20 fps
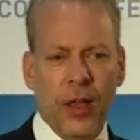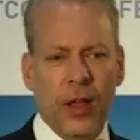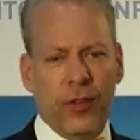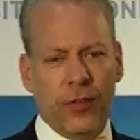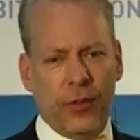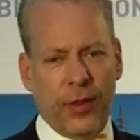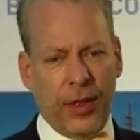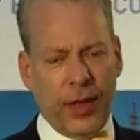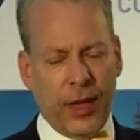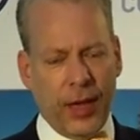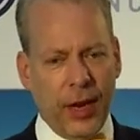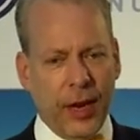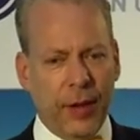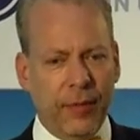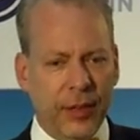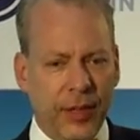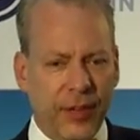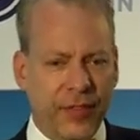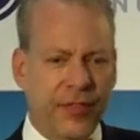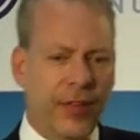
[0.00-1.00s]
so they got
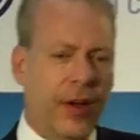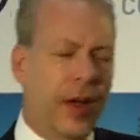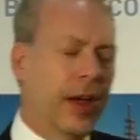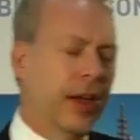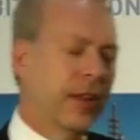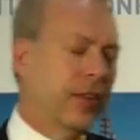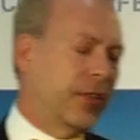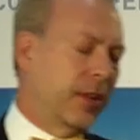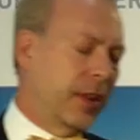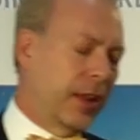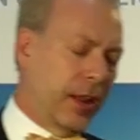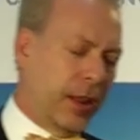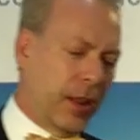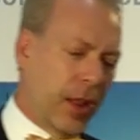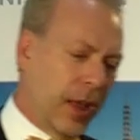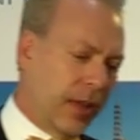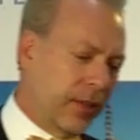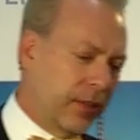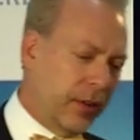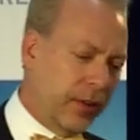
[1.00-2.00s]
heavily fined, so they
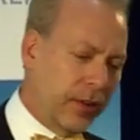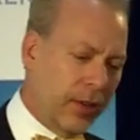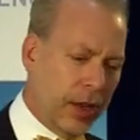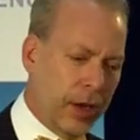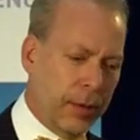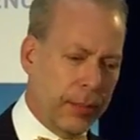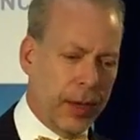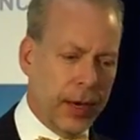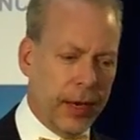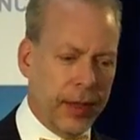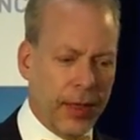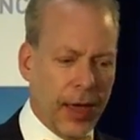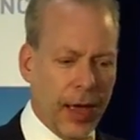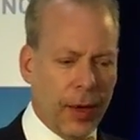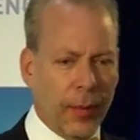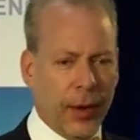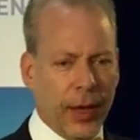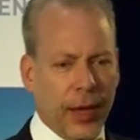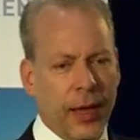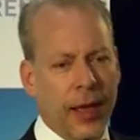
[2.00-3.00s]
lost a ton of money
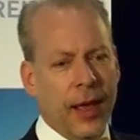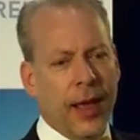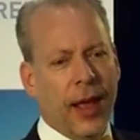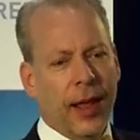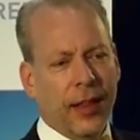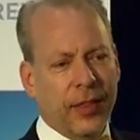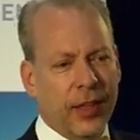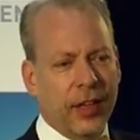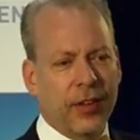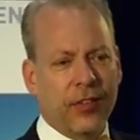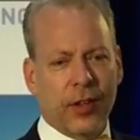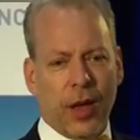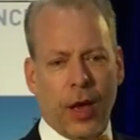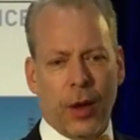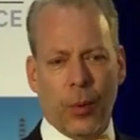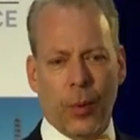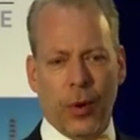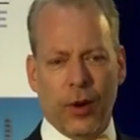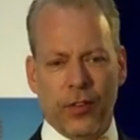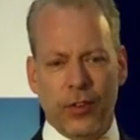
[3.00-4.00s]
that way. And things
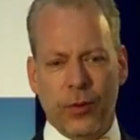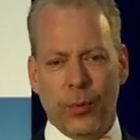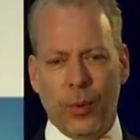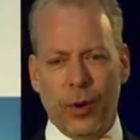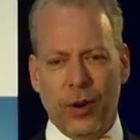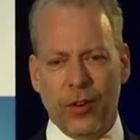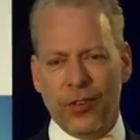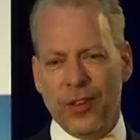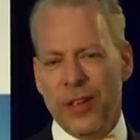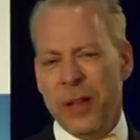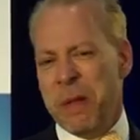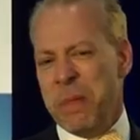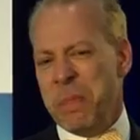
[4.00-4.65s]
got worse and worse.